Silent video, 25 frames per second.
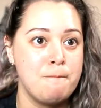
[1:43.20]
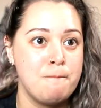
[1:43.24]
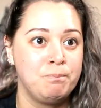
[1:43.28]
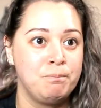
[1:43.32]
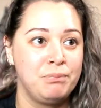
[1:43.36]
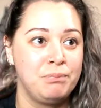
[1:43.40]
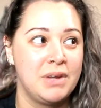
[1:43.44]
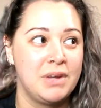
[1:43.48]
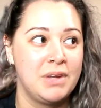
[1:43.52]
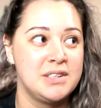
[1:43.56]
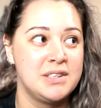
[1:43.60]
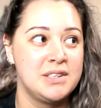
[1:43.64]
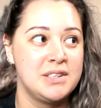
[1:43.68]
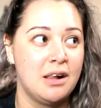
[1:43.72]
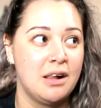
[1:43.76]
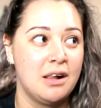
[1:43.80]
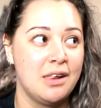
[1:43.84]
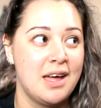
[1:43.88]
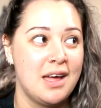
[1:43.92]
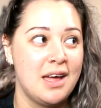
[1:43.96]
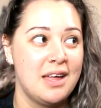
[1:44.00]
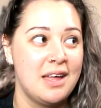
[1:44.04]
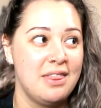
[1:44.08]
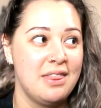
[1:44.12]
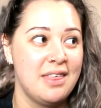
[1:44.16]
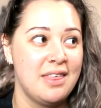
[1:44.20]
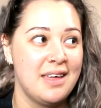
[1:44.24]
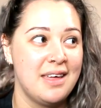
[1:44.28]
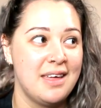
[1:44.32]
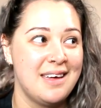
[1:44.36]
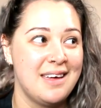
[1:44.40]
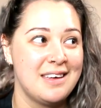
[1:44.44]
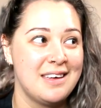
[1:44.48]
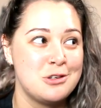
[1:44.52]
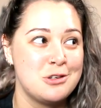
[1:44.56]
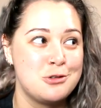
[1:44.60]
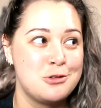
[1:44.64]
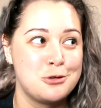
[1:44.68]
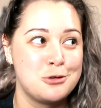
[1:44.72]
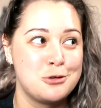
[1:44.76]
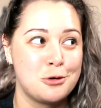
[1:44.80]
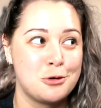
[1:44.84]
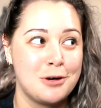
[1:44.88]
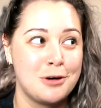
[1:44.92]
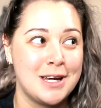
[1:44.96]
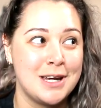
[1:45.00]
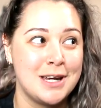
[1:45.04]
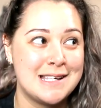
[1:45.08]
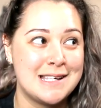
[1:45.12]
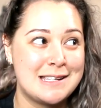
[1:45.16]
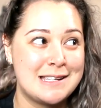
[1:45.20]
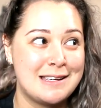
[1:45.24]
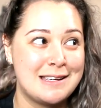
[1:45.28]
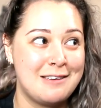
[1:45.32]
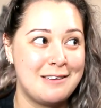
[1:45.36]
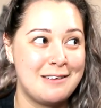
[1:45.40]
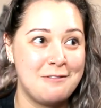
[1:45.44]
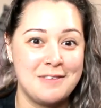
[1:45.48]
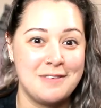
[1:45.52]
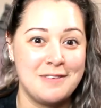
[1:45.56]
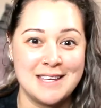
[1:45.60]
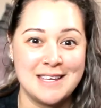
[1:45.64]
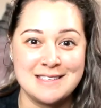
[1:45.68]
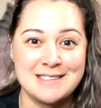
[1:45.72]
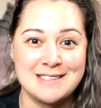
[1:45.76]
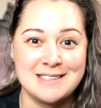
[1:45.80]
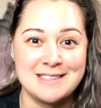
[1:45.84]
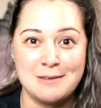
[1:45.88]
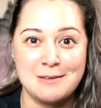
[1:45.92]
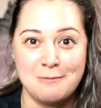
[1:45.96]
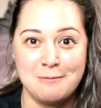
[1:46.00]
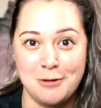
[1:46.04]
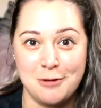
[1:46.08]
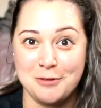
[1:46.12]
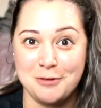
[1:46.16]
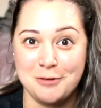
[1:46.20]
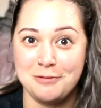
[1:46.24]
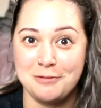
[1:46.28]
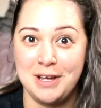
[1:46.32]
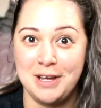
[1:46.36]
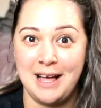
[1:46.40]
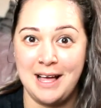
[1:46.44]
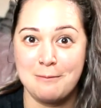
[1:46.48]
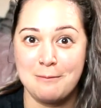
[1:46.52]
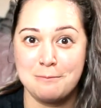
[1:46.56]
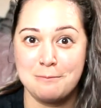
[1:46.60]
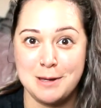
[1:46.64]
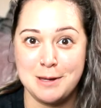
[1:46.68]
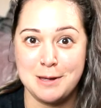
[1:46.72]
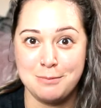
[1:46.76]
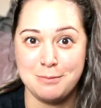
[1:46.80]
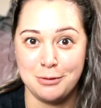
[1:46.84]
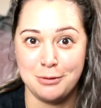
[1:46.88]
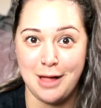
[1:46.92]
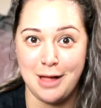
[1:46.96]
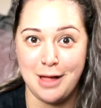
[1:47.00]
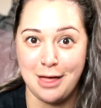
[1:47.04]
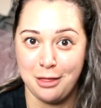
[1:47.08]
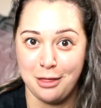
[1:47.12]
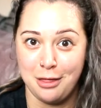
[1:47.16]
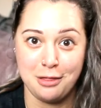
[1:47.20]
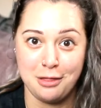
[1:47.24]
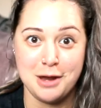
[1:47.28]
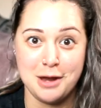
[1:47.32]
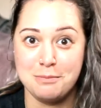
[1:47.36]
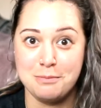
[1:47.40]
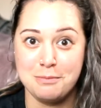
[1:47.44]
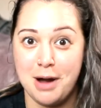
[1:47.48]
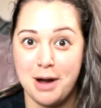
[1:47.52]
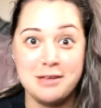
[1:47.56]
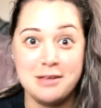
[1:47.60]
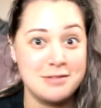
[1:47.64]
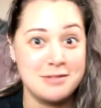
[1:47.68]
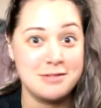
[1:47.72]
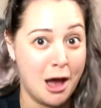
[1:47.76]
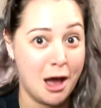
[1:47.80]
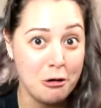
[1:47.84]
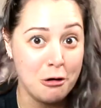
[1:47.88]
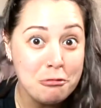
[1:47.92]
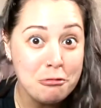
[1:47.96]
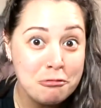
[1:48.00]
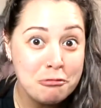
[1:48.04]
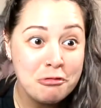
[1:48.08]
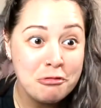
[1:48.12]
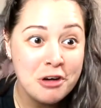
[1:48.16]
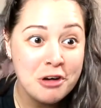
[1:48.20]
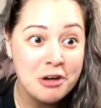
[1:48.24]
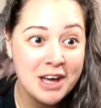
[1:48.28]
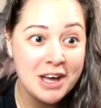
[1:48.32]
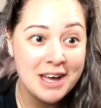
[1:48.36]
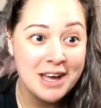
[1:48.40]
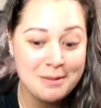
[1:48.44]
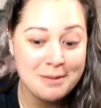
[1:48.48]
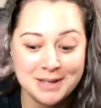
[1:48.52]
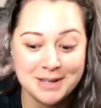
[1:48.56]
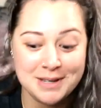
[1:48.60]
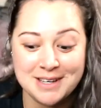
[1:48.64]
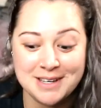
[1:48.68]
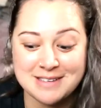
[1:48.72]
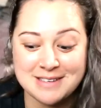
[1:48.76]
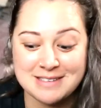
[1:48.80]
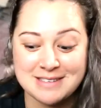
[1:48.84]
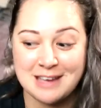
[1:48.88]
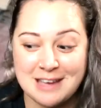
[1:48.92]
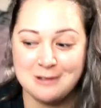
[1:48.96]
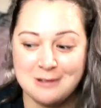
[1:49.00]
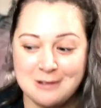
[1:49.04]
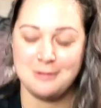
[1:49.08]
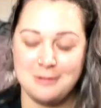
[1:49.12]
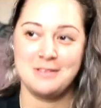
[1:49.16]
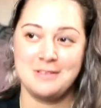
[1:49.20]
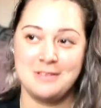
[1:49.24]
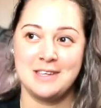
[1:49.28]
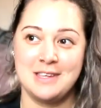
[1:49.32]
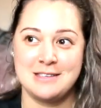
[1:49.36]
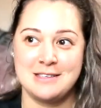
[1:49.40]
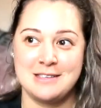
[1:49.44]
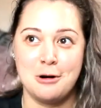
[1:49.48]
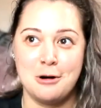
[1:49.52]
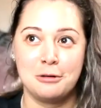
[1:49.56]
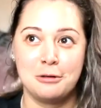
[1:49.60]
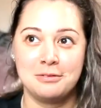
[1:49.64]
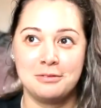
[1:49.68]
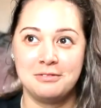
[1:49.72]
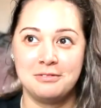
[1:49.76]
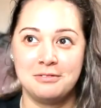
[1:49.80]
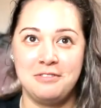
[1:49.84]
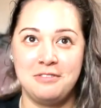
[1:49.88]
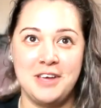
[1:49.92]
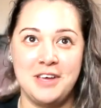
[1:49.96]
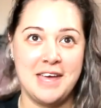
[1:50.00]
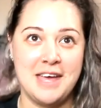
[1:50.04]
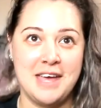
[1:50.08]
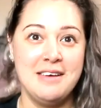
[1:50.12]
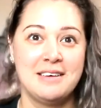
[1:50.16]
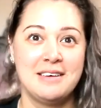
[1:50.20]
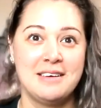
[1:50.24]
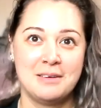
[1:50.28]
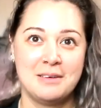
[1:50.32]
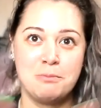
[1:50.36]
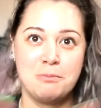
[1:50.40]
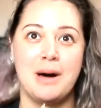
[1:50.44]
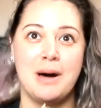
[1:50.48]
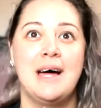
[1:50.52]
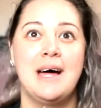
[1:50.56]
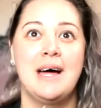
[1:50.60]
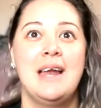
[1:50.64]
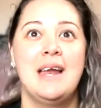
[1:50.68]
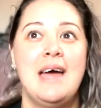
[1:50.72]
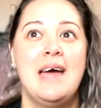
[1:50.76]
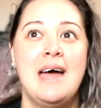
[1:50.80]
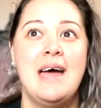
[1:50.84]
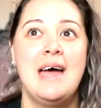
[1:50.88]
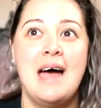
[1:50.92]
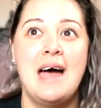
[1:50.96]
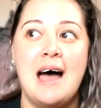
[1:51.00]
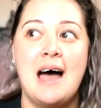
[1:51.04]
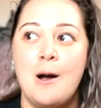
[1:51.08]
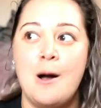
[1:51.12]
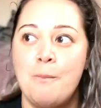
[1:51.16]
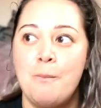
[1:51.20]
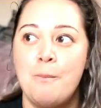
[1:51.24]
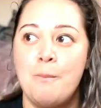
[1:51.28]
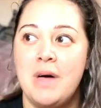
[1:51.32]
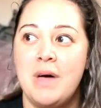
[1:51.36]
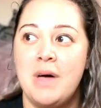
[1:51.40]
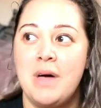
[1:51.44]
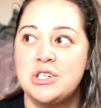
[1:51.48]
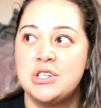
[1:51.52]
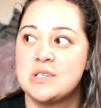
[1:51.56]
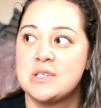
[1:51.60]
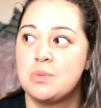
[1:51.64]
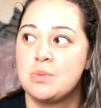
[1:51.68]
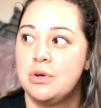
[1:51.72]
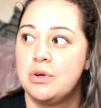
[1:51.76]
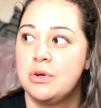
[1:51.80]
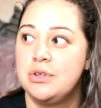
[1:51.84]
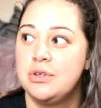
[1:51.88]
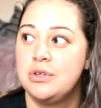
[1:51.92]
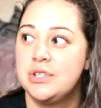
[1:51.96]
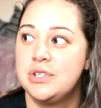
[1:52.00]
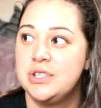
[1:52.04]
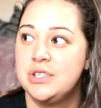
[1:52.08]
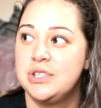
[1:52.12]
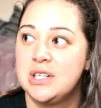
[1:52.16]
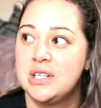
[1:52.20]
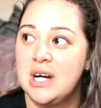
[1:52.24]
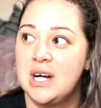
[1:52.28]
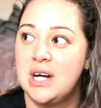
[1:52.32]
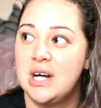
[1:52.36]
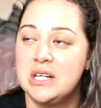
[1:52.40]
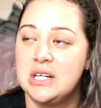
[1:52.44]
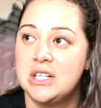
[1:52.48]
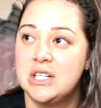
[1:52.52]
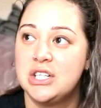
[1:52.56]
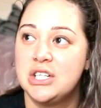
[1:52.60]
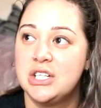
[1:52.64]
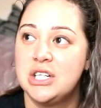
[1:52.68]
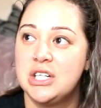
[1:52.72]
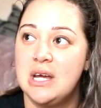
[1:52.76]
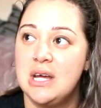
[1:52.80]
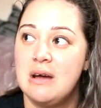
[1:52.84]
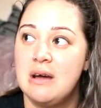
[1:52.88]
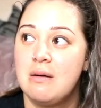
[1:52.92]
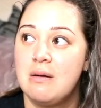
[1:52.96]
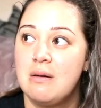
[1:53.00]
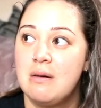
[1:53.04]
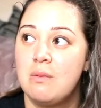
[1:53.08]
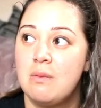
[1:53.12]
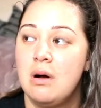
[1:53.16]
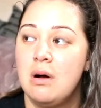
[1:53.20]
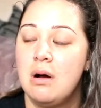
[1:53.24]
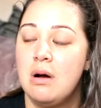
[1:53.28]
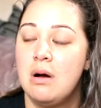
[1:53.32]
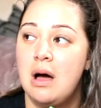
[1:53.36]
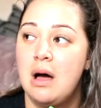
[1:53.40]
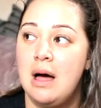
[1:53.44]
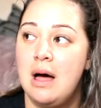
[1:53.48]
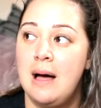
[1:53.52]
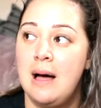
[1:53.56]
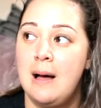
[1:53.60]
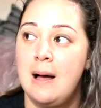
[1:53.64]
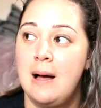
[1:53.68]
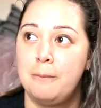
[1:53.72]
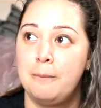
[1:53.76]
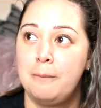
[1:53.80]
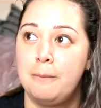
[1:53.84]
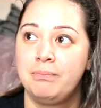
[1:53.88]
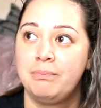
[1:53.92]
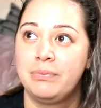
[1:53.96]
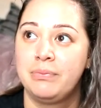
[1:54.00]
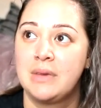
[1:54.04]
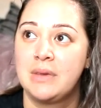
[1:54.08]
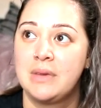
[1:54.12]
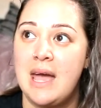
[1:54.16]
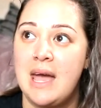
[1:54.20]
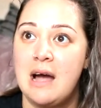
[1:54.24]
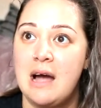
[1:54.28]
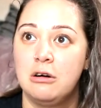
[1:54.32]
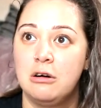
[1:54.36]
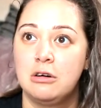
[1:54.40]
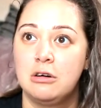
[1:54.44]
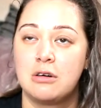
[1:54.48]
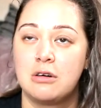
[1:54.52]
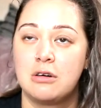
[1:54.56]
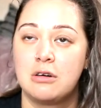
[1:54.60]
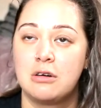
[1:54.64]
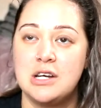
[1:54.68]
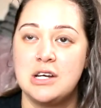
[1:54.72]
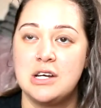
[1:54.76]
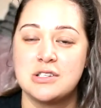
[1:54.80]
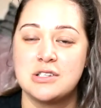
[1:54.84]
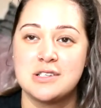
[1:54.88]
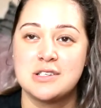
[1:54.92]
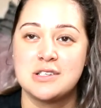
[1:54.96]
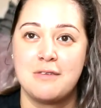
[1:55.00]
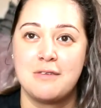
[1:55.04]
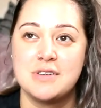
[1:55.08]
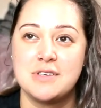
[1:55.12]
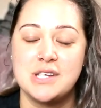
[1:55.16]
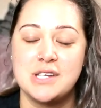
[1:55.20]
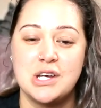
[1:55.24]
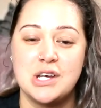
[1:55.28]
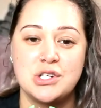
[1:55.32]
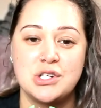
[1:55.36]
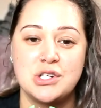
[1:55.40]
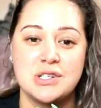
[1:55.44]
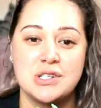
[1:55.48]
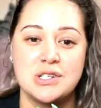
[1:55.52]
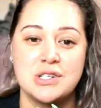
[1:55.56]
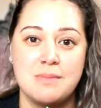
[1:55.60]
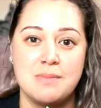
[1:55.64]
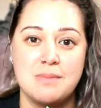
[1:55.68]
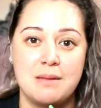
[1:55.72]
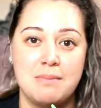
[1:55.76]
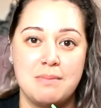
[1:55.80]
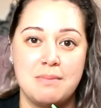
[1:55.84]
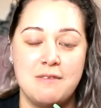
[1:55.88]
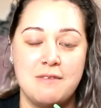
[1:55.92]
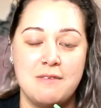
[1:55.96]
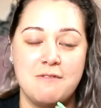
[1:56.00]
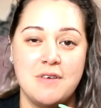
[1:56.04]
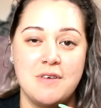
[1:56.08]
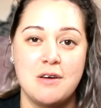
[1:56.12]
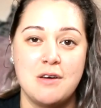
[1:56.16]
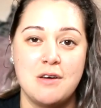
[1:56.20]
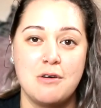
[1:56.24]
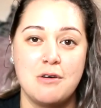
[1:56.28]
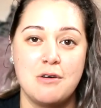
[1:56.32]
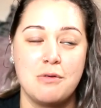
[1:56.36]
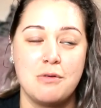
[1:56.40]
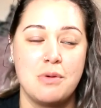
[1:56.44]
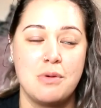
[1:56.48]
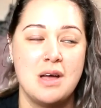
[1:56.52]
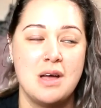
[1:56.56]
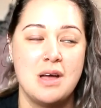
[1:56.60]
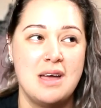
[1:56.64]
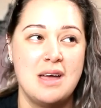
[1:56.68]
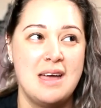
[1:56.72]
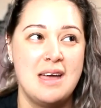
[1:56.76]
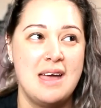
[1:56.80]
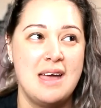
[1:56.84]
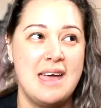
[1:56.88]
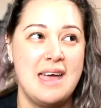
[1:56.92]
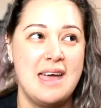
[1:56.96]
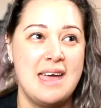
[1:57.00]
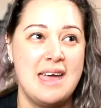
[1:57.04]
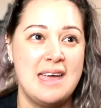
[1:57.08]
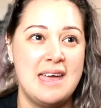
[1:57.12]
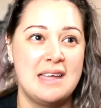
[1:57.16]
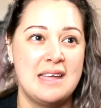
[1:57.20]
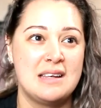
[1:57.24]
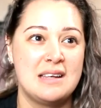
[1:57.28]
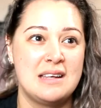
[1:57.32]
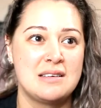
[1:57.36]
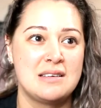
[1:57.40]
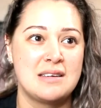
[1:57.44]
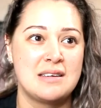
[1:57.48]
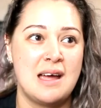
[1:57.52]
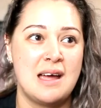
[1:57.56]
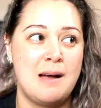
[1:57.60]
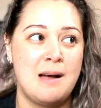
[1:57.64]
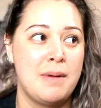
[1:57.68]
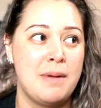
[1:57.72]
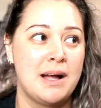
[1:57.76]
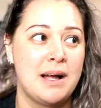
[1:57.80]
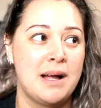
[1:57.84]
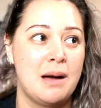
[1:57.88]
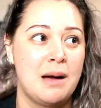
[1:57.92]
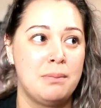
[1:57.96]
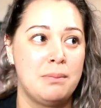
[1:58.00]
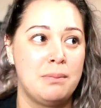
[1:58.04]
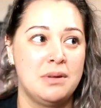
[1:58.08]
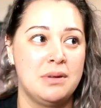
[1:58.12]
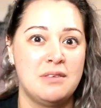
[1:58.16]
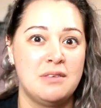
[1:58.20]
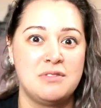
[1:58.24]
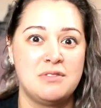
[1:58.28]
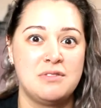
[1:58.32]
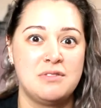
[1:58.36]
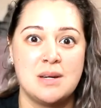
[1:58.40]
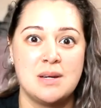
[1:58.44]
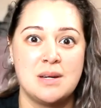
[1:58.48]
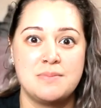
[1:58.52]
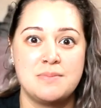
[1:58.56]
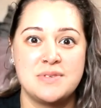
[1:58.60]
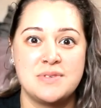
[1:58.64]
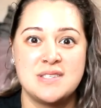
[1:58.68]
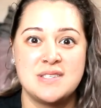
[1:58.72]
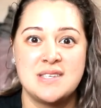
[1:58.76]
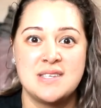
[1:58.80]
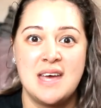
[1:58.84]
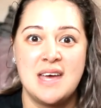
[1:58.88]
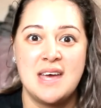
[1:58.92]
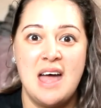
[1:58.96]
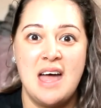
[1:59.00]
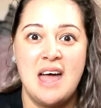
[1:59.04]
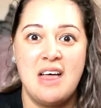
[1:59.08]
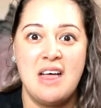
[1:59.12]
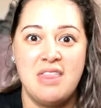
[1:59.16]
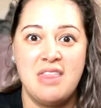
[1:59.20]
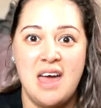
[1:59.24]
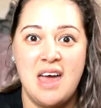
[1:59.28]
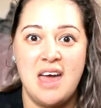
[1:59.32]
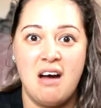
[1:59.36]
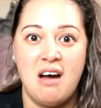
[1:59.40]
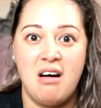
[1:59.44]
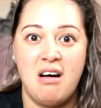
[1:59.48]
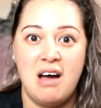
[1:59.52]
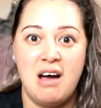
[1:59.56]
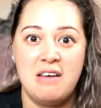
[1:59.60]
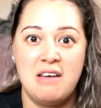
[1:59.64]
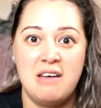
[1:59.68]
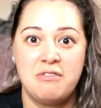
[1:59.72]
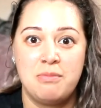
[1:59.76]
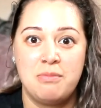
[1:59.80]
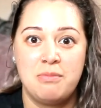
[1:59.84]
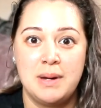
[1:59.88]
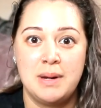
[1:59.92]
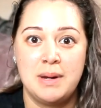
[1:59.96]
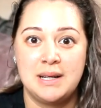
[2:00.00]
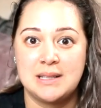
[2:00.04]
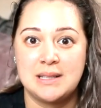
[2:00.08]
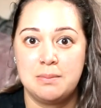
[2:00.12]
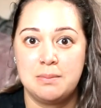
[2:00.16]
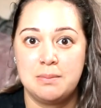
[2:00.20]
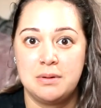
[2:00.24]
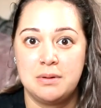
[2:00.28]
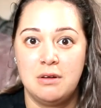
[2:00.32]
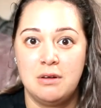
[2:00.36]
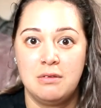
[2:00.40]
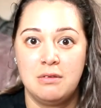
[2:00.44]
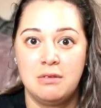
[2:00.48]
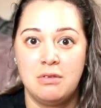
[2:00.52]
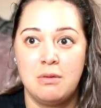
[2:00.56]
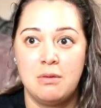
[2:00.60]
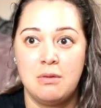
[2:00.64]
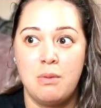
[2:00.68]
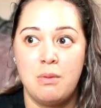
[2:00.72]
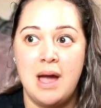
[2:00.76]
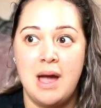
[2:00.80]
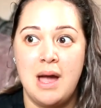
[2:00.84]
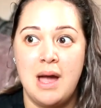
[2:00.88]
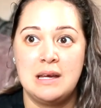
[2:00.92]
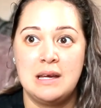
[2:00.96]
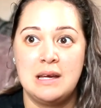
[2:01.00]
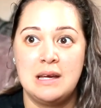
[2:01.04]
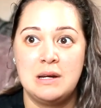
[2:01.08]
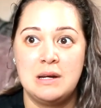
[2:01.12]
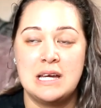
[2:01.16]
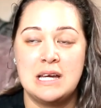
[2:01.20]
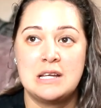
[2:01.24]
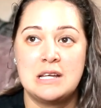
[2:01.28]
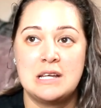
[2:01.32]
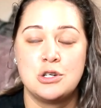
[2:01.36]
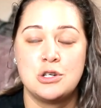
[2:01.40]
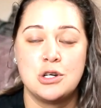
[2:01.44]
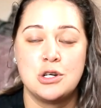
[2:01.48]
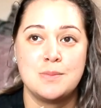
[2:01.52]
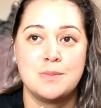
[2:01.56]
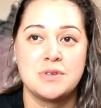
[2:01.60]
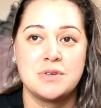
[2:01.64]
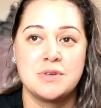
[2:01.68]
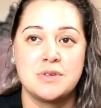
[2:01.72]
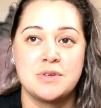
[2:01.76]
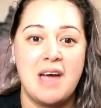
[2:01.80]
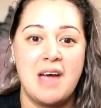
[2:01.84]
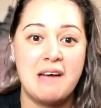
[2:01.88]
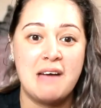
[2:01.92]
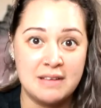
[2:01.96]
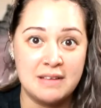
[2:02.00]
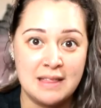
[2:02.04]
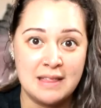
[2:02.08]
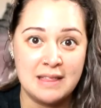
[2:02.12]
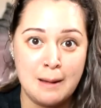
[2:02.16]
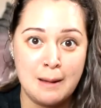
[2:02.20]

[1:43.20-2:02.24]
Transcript: tell the stories if it's involving people other than myself, because it's not fair. But I just wanted to kind of share how courageous conversations make me feel, and a couple of tips that I've picked up along the way in terms of having them,